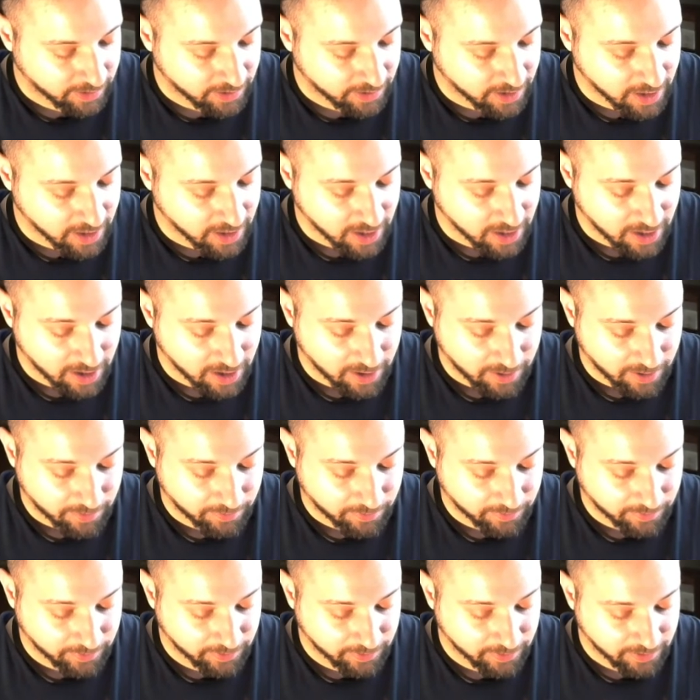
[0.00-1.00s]
Yeah.
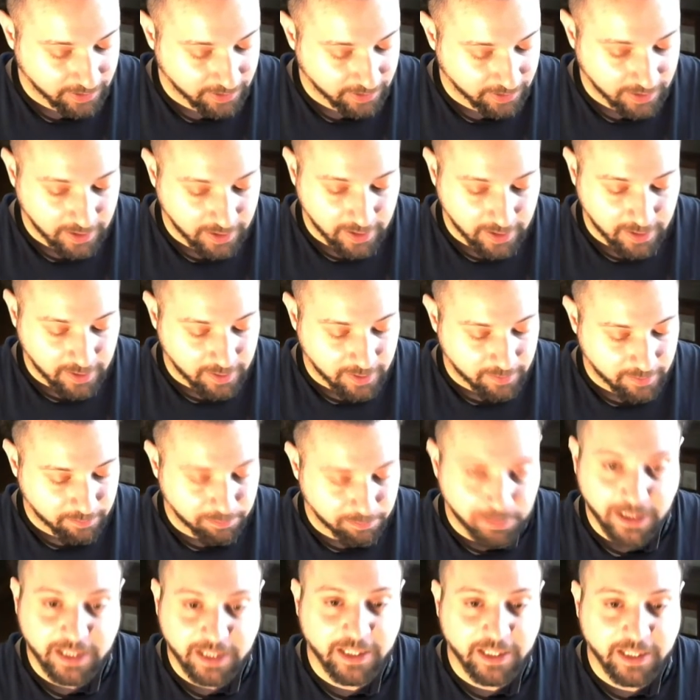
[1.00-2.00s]

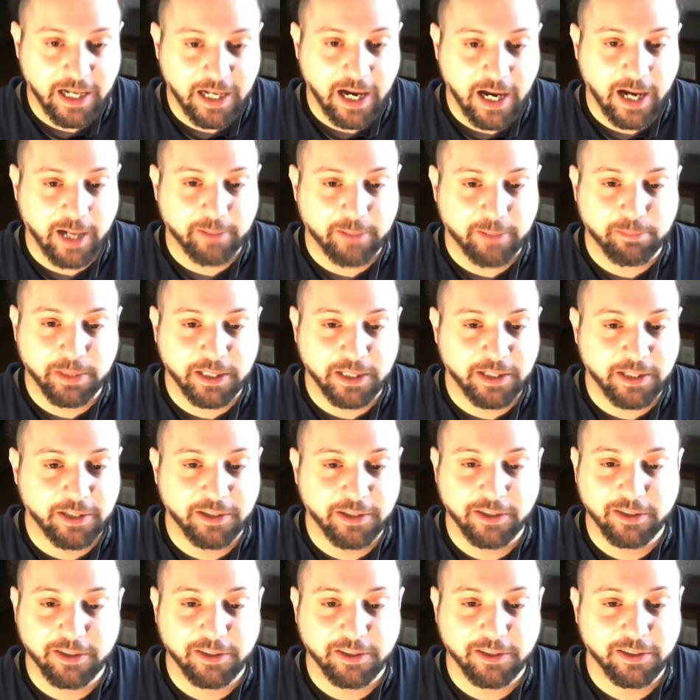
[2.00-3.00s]
Big guy, big
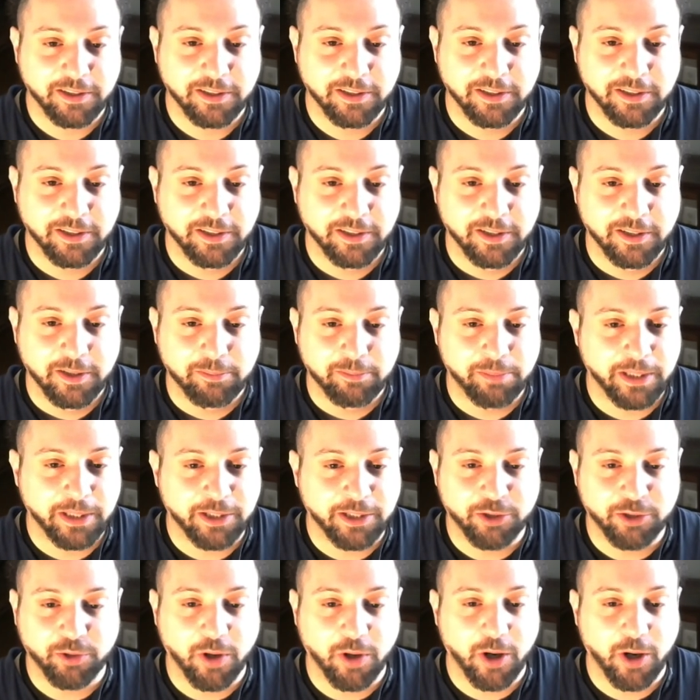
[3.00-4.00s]

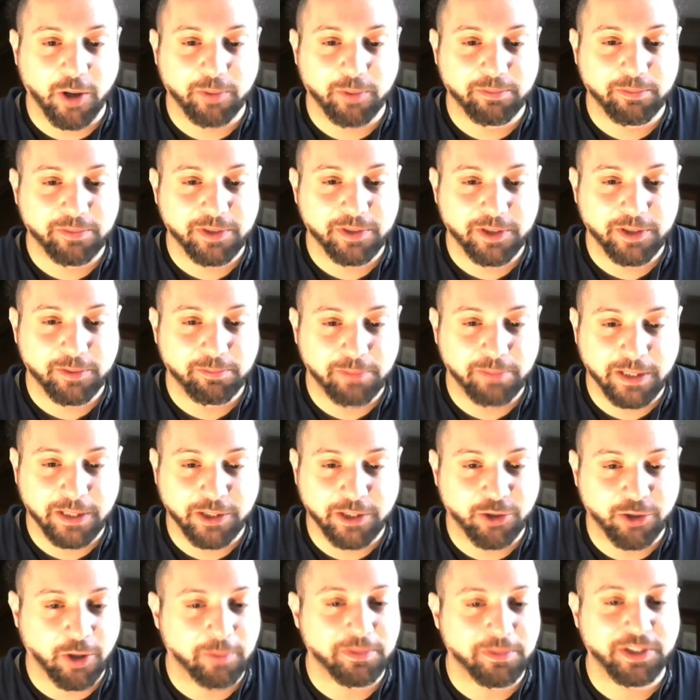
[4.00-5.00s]
drums, big
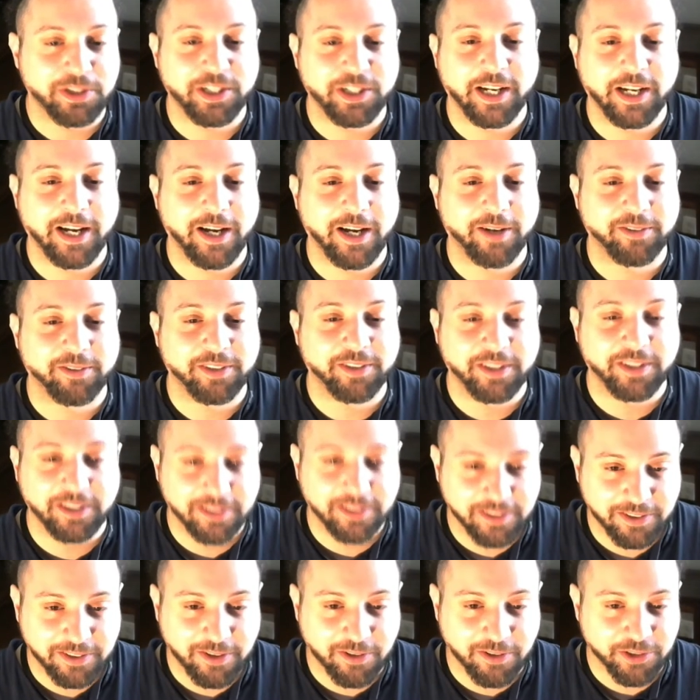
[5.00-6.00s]
drum sound.
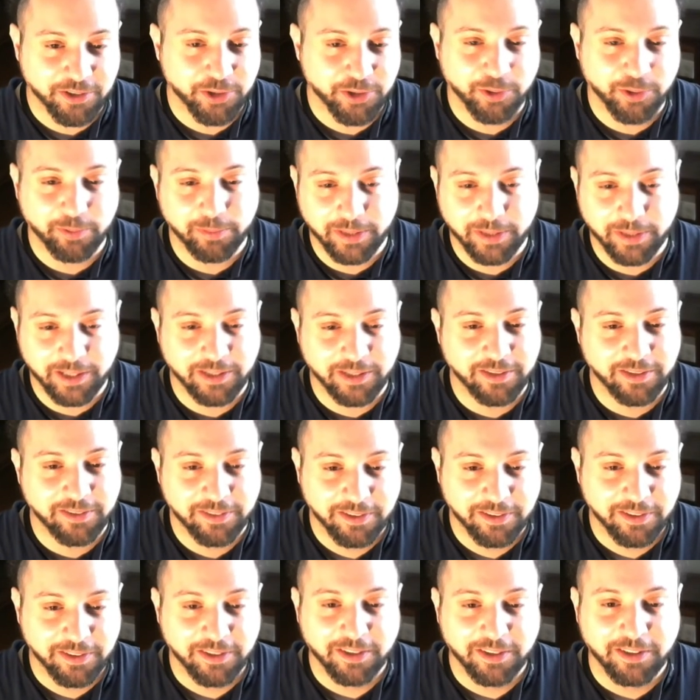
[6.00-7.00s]
Also a big
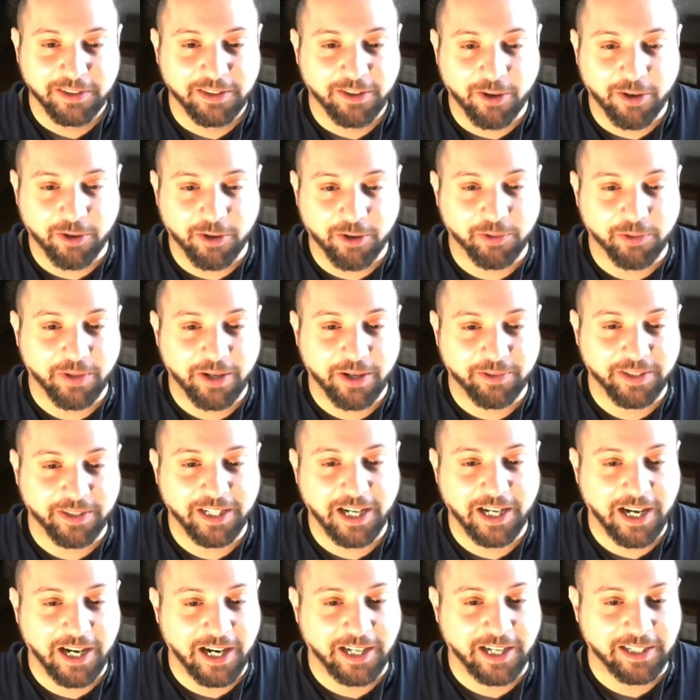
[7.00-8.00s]
all-around
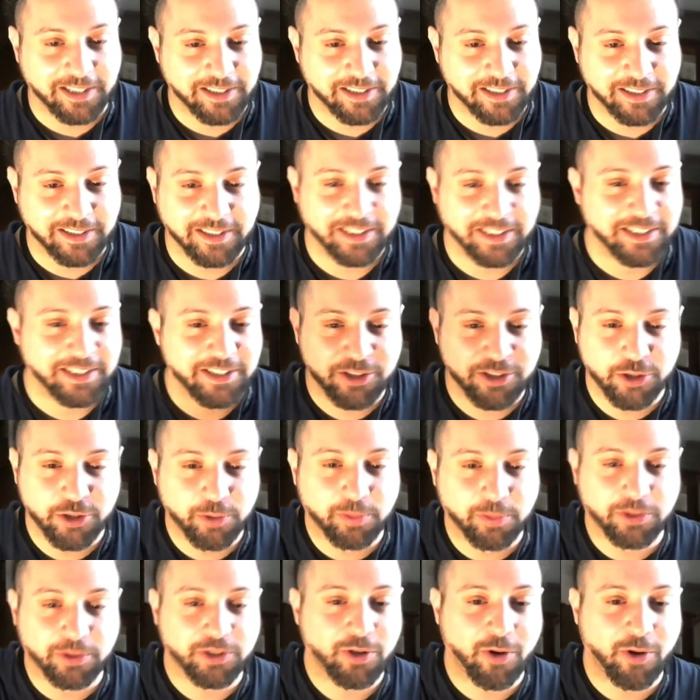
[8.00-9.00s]
guy. He's
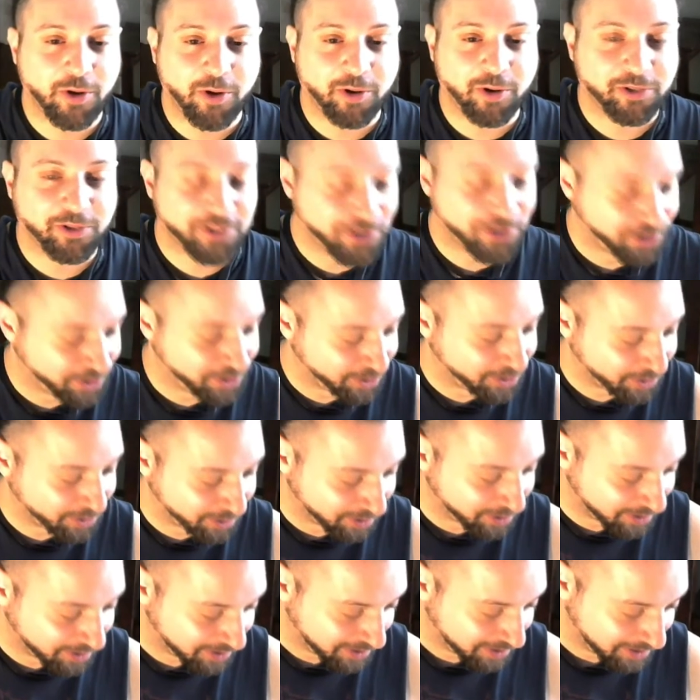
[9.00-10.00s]
super tall too.
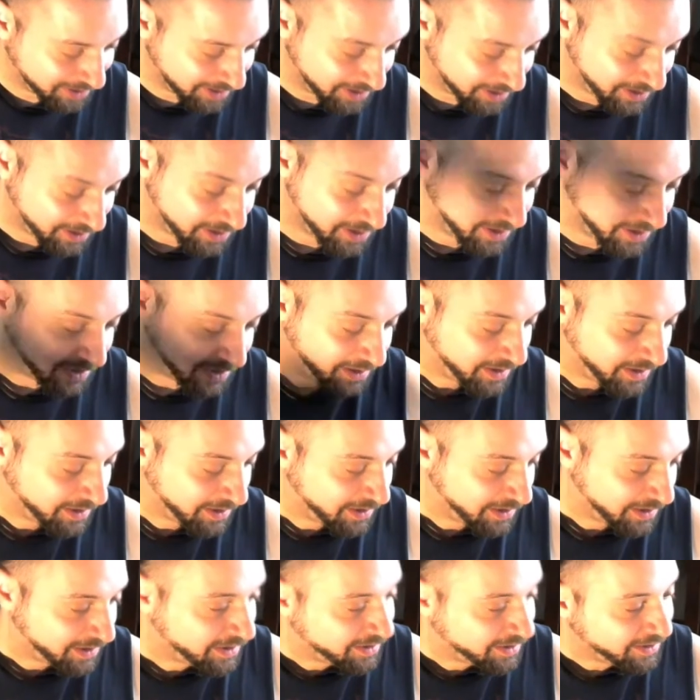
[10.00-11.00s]

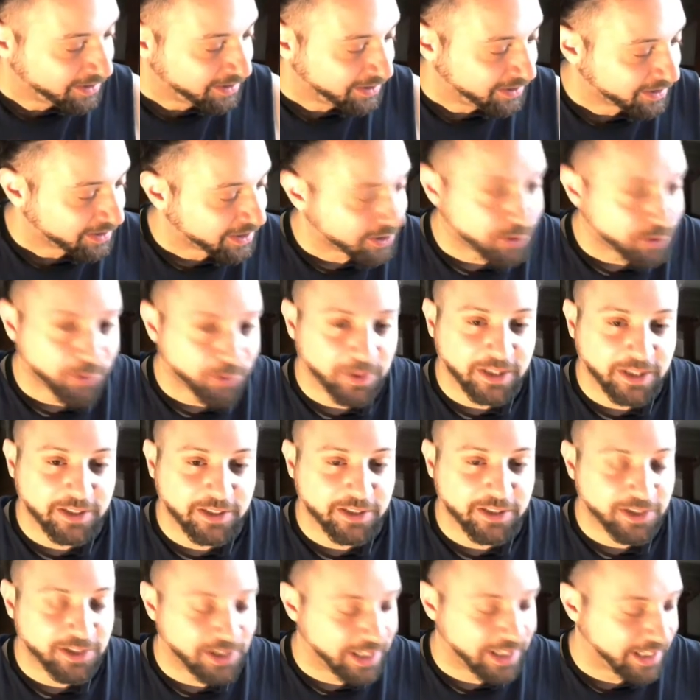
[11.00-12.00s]
And I was reading
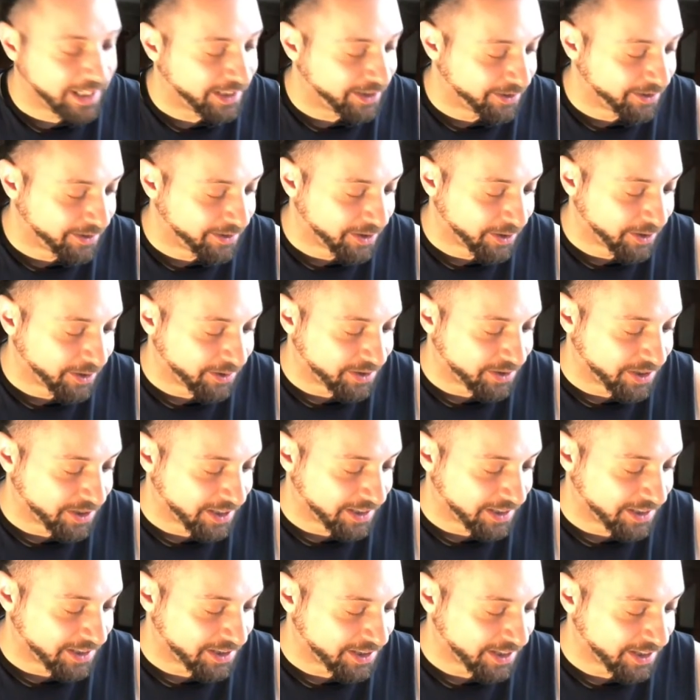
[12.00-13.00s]
his thank you notes, and
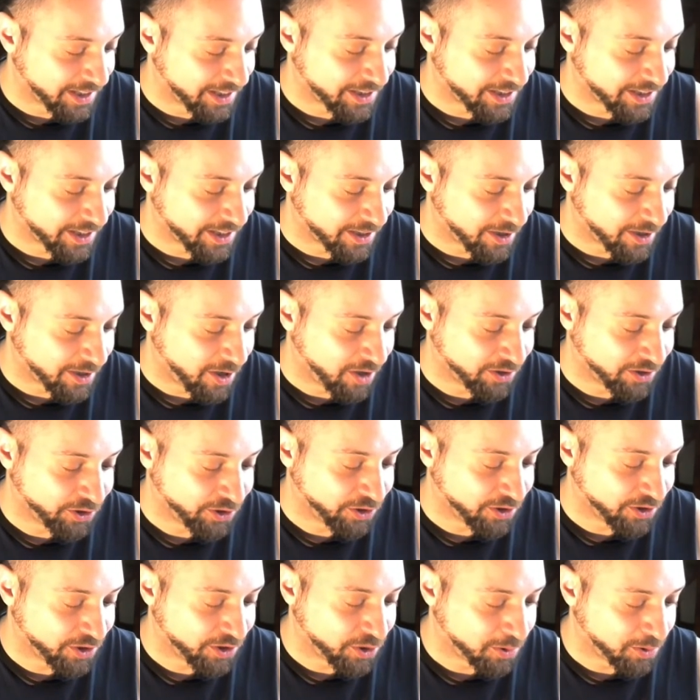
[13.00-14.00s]
he says,
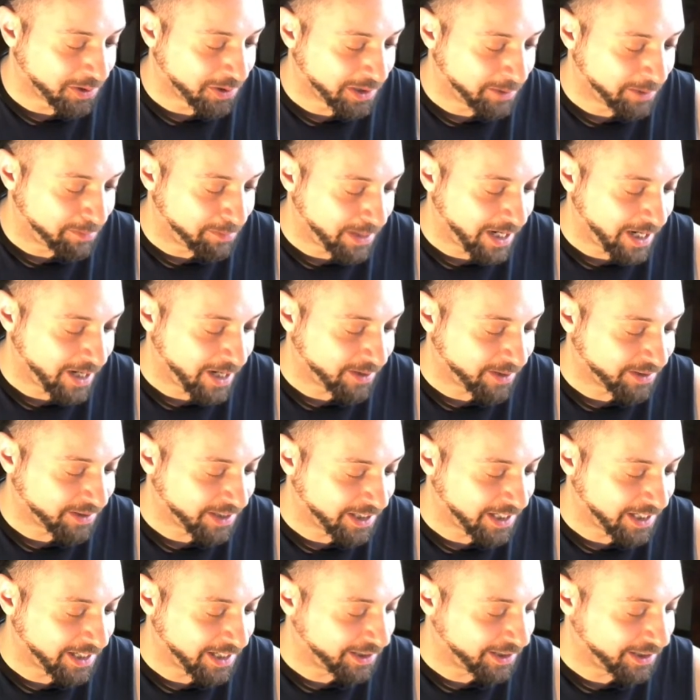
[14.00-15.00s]
120 pounds
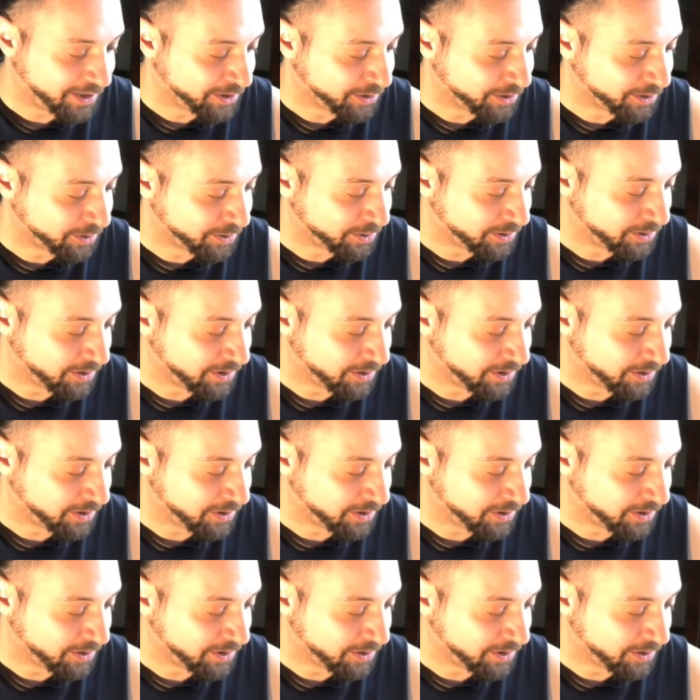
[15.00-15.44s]
thank you